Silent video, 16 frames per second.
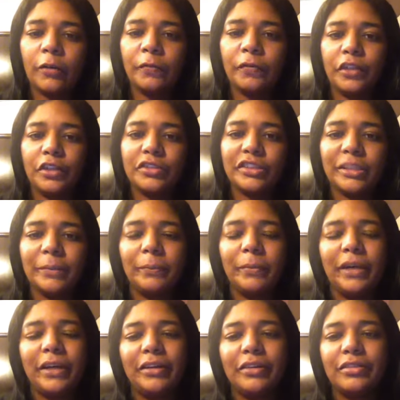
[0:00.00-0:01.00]
fierce
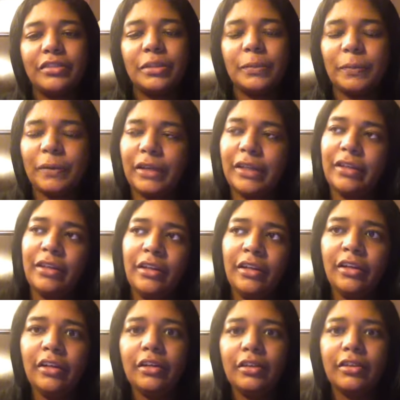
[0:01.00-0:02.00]
competitors, but
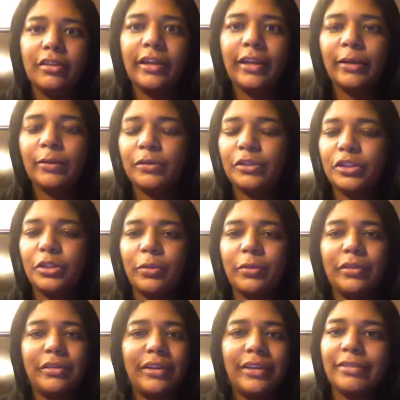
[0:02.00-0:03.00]
they were
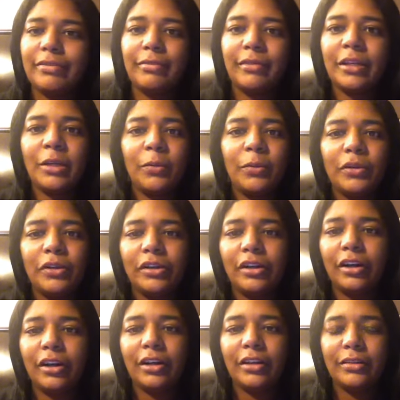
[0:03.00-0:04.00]
showing that they were
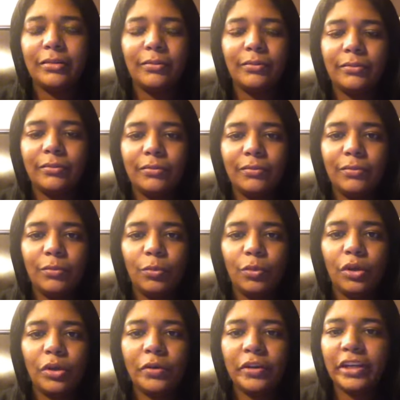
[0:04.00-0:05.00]
not
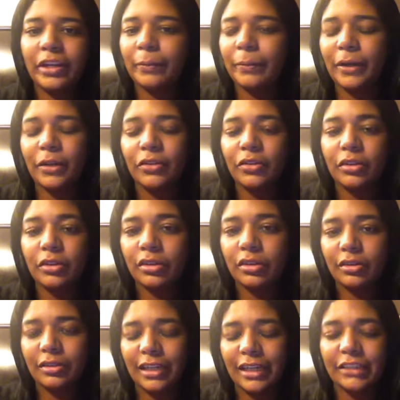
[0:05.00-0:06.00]
worried about
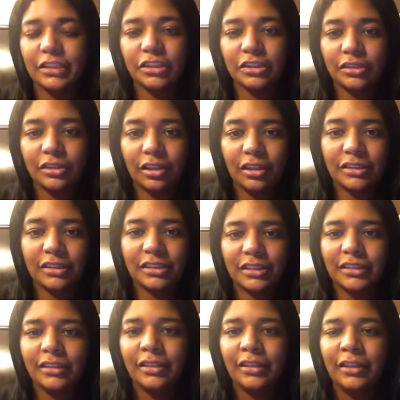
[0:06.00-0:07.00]
Dash and
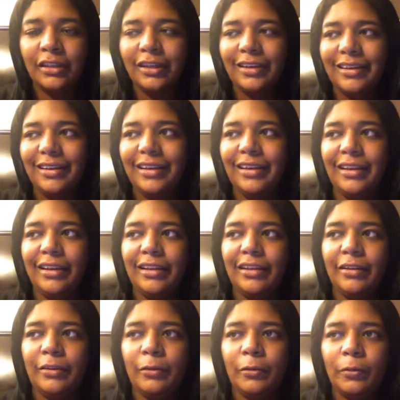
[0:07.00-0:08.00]
Dawson,
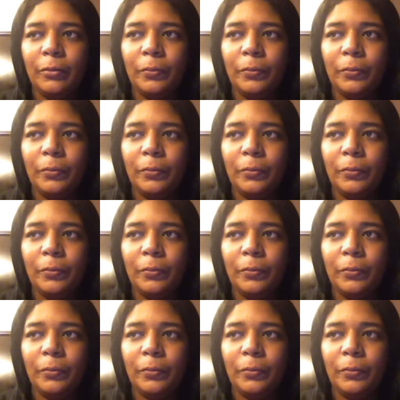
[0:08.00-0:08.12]
and